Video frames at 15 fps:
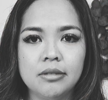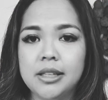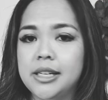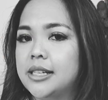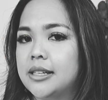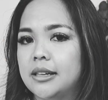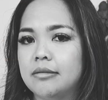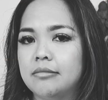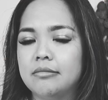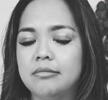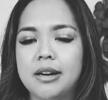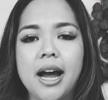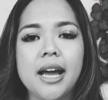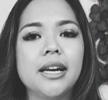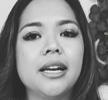Lisa,
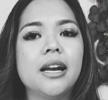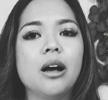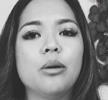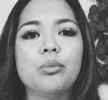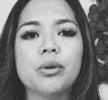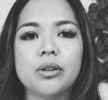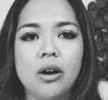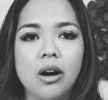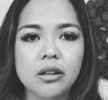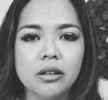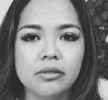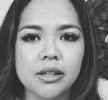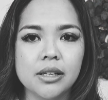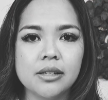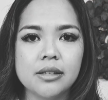I need help with
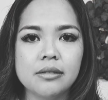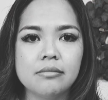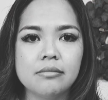all of this.